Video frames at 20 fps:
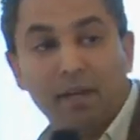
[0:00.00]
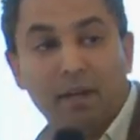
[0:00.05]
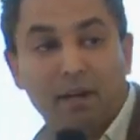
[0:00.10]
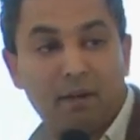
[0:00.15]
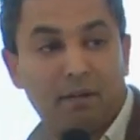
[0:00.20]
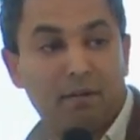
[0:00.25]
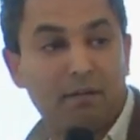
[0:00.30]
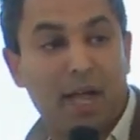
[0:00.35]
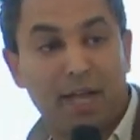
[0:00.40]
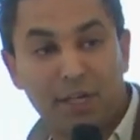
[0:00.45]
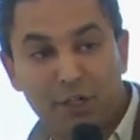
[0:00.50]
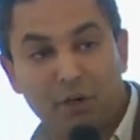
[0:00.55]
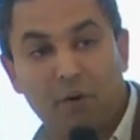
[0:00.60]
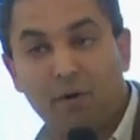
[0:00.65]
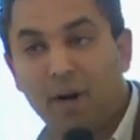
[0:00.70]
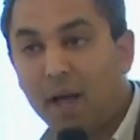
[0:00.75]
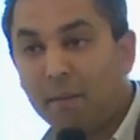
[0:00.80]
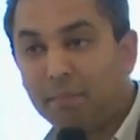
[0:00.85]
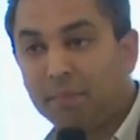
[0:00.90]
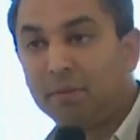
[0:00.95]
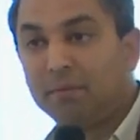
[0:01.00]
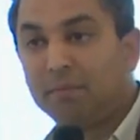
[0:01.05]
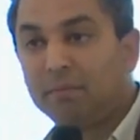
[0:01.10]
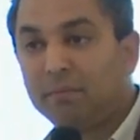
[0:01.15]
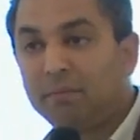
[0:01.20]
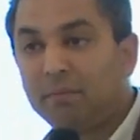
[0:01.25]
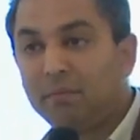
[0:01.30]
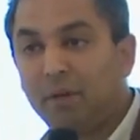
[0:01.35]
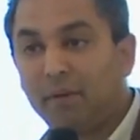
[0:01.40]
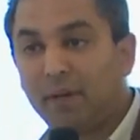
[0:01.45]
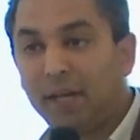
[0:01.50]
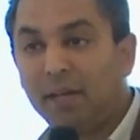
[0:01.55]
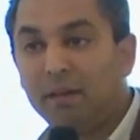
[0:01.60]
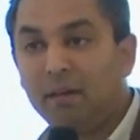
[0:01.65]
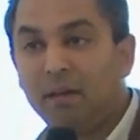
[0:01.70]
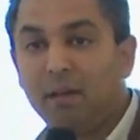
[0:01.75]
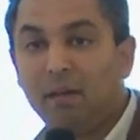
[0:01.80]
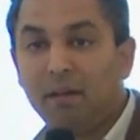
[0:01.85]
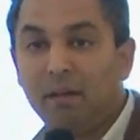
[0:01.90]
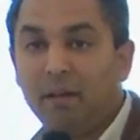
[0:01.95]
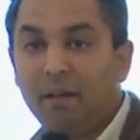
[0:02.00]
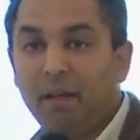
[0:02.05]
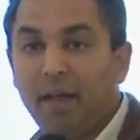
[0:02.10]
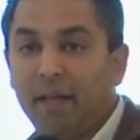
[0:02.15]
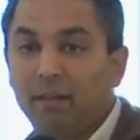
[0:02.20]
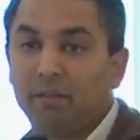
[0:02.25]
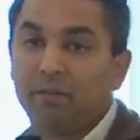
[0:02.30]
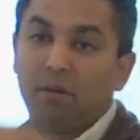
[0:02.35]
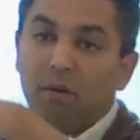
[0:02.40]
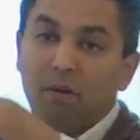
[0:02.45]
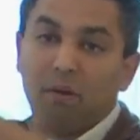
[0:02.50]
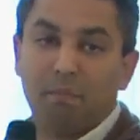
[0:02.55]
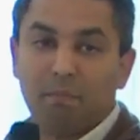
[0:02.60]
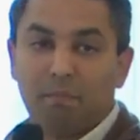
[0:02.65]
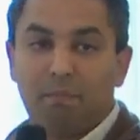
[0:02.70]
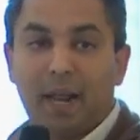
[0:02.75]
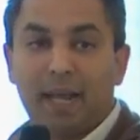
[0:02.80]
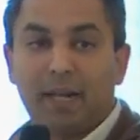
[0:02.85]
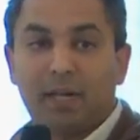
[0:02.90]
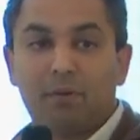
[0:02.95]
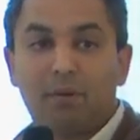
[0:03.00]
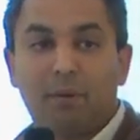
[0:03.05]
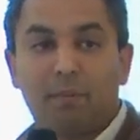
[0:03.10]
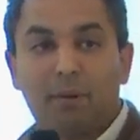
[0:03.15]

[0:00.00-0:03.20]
here, I showed up, okay? And so I'm planning a